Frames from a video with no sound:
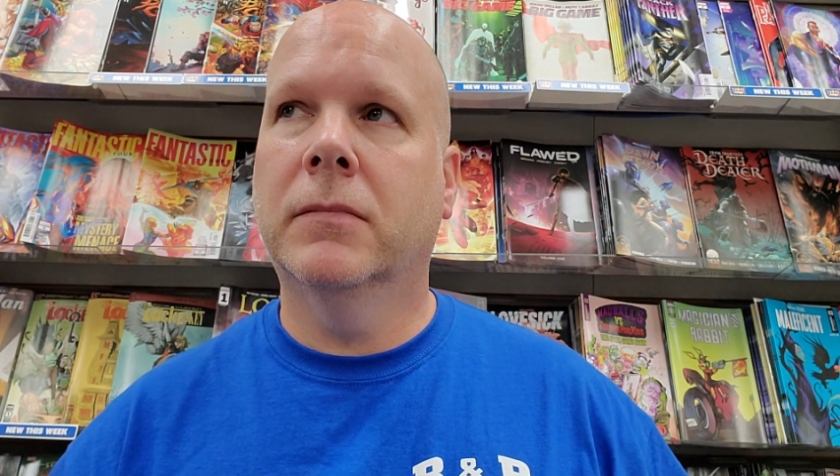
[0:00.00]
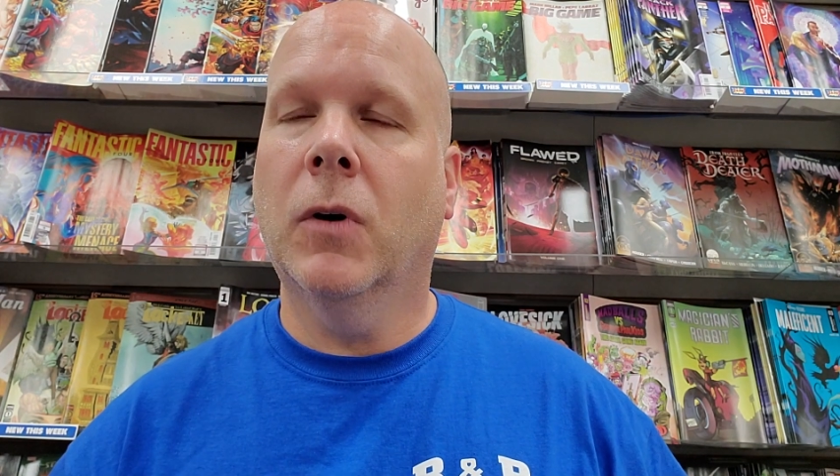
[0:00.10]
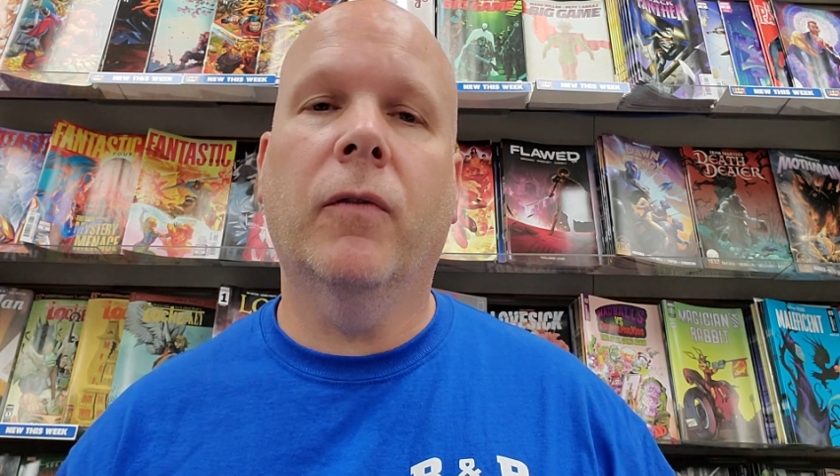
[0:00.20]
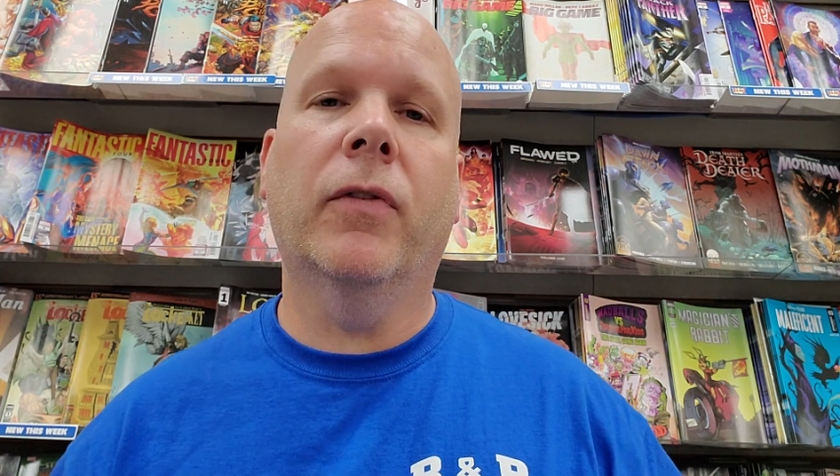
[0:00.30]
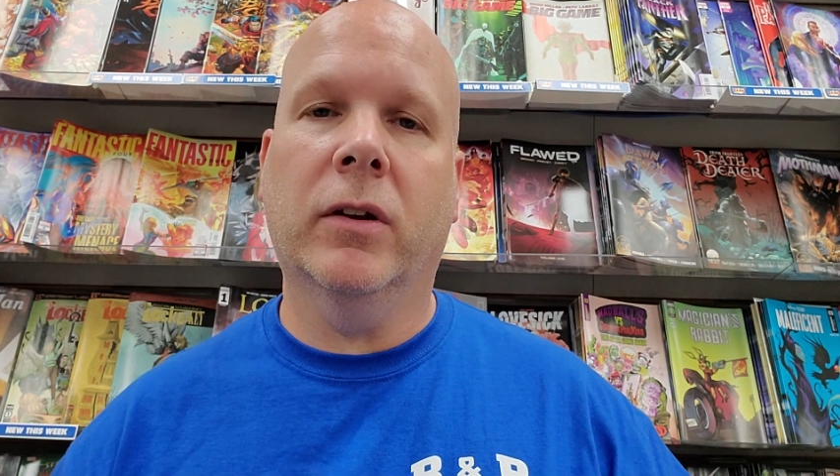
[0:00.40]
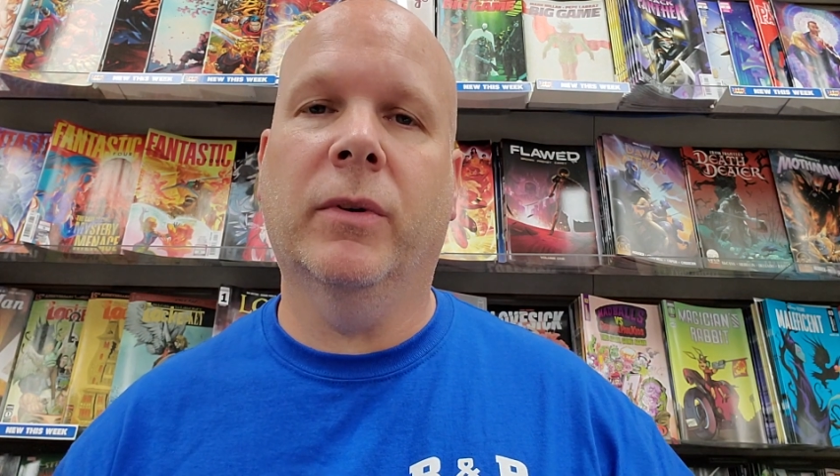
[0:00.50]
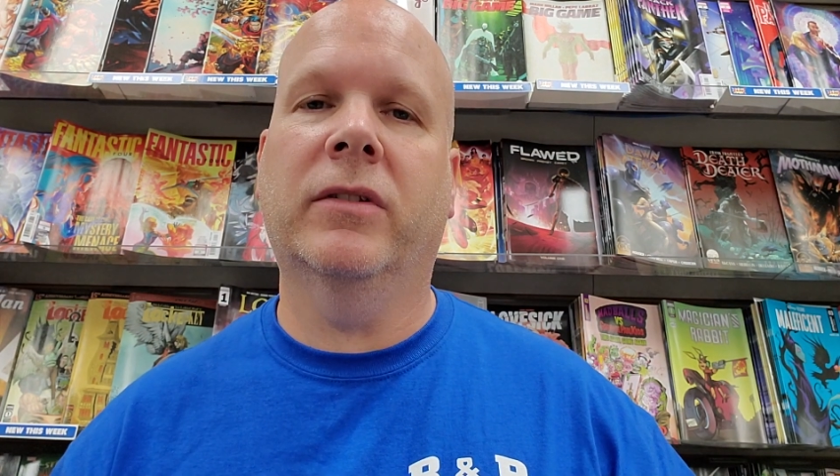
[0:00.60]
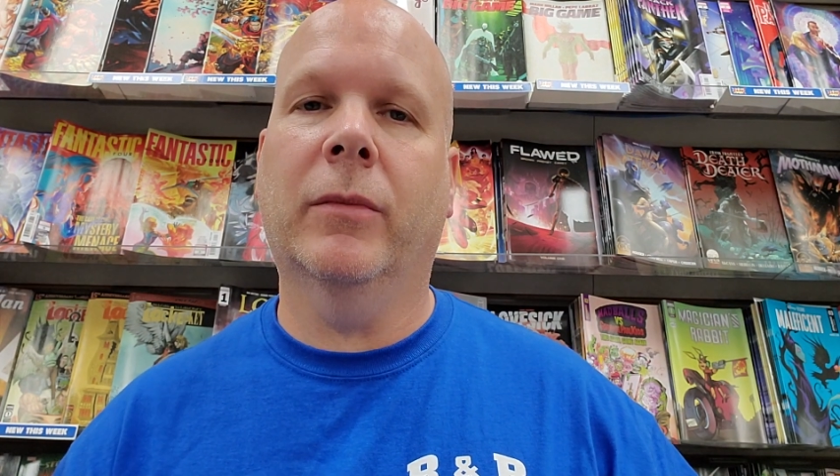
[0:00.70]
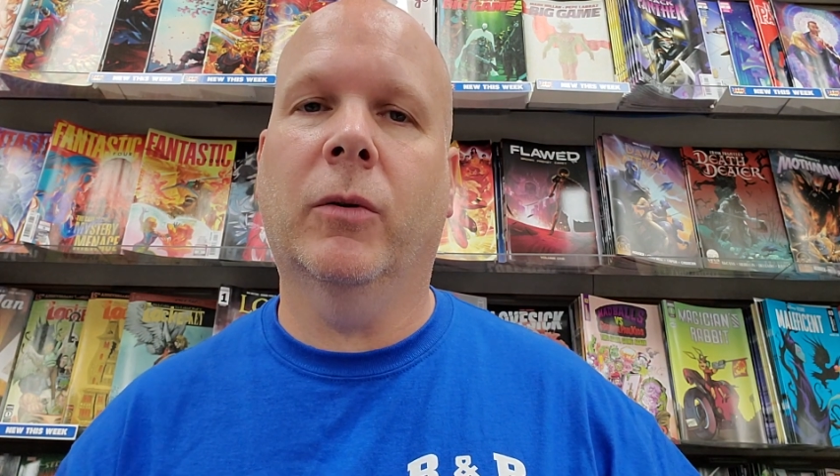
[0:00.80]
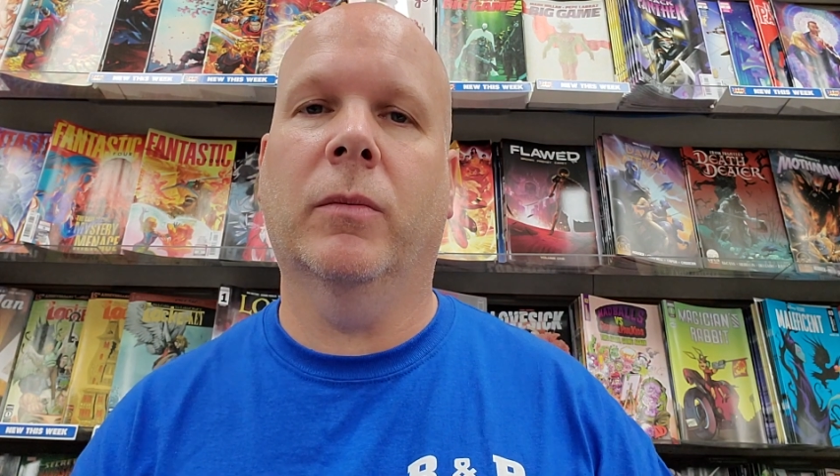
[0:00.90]
hopefully there'll be
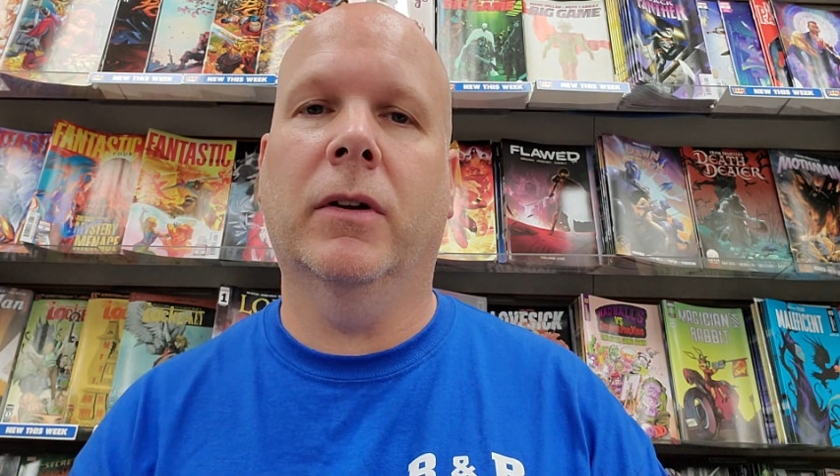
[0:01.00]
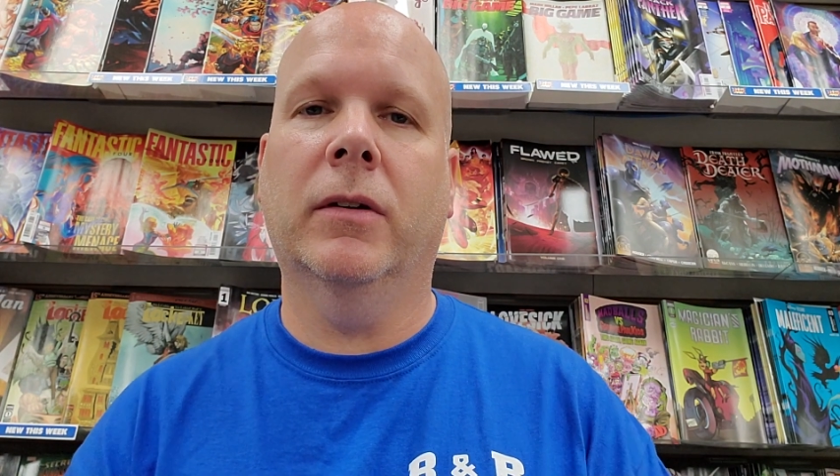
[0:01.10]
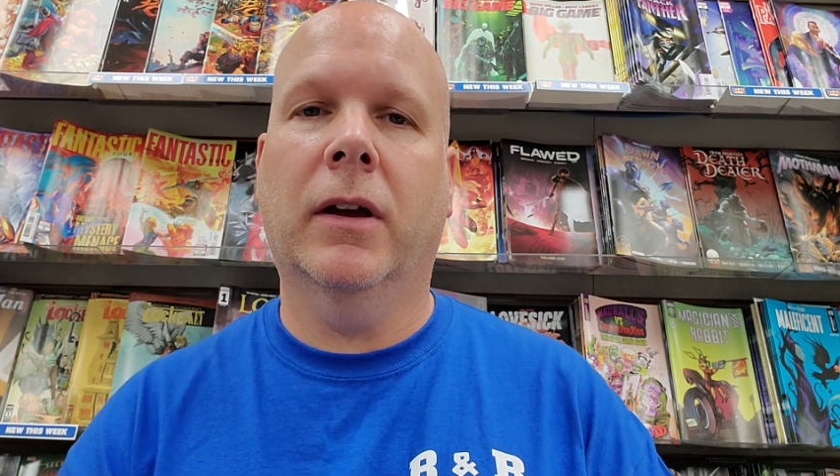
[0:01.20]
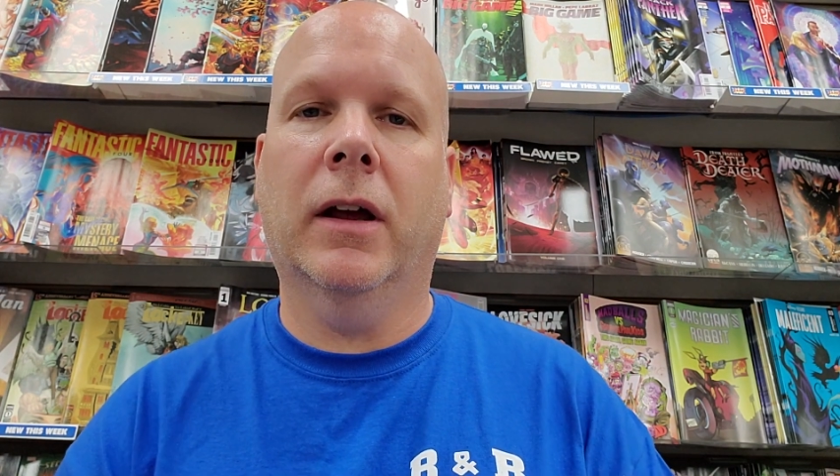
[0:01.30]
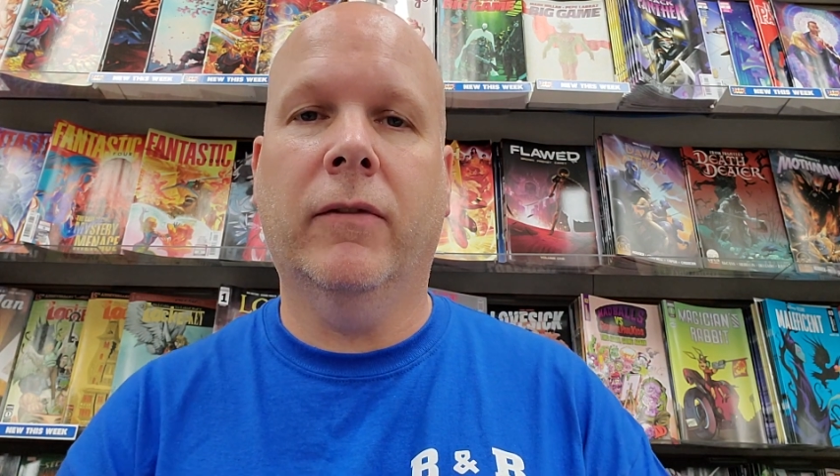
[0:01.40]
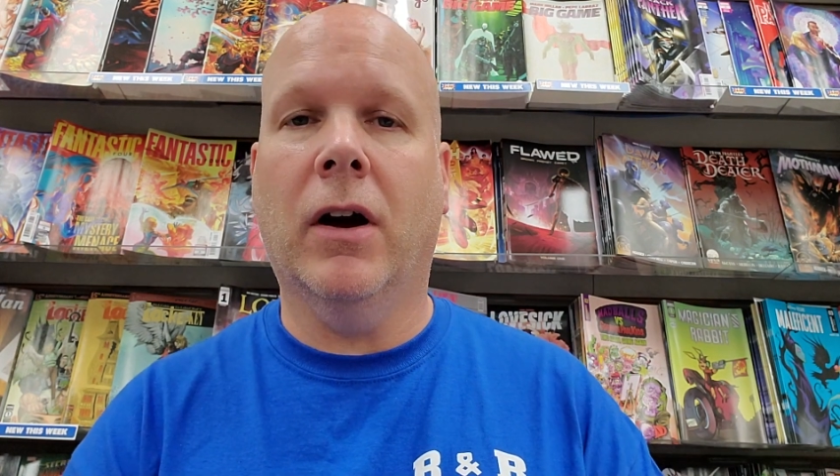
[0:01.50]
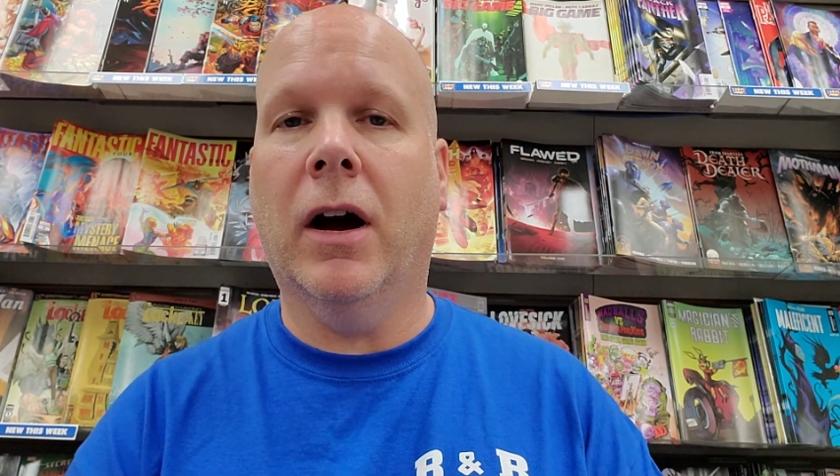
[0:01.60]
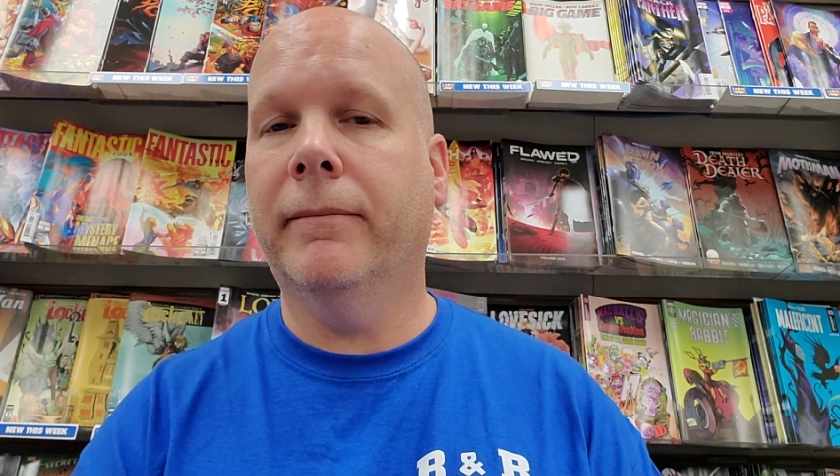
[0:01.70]
somebody with me. If not,